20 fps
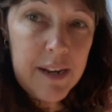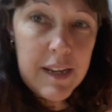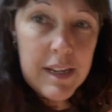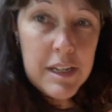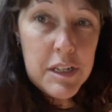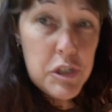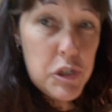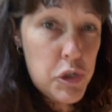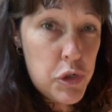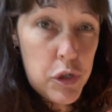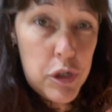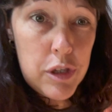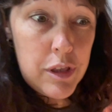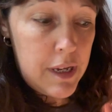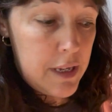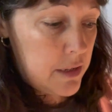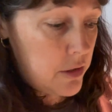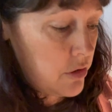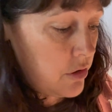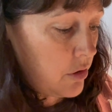it is true
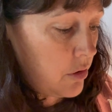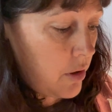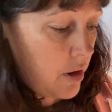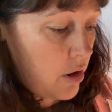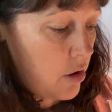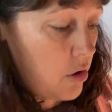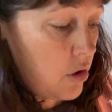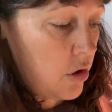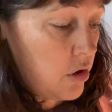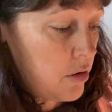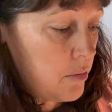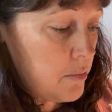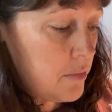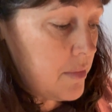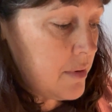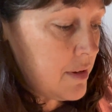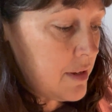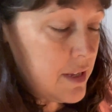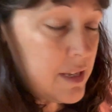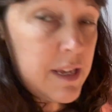that, you know, a
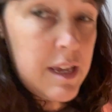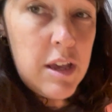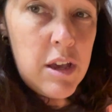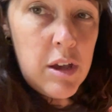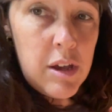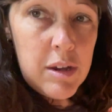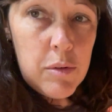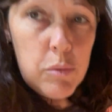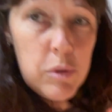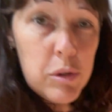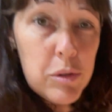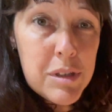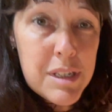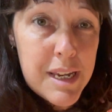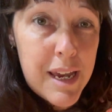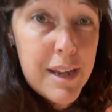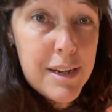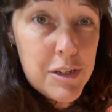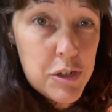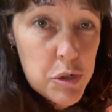home will
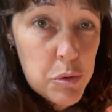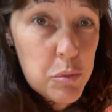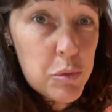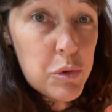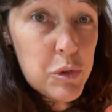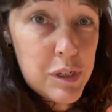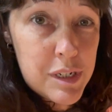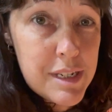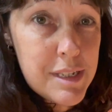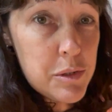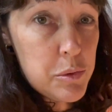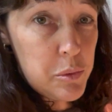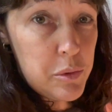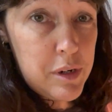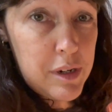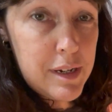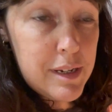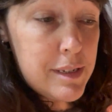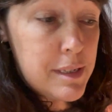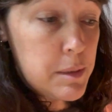tend toward
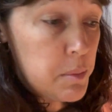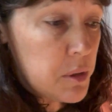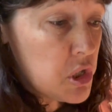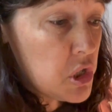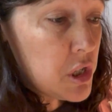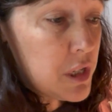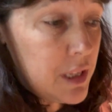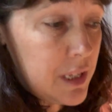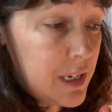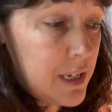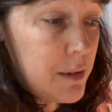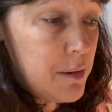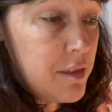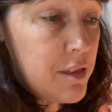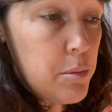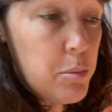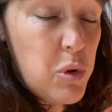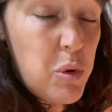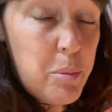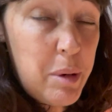disorder, especially
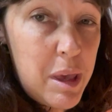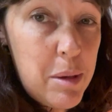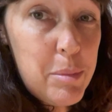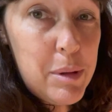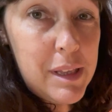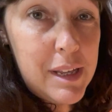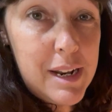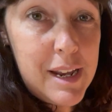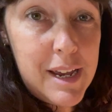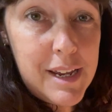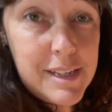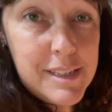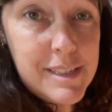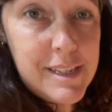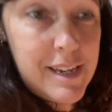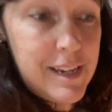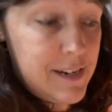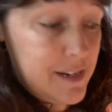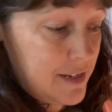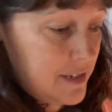the more people it has
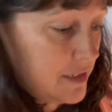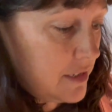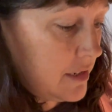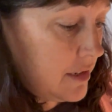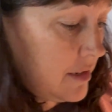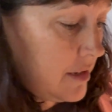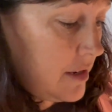in it.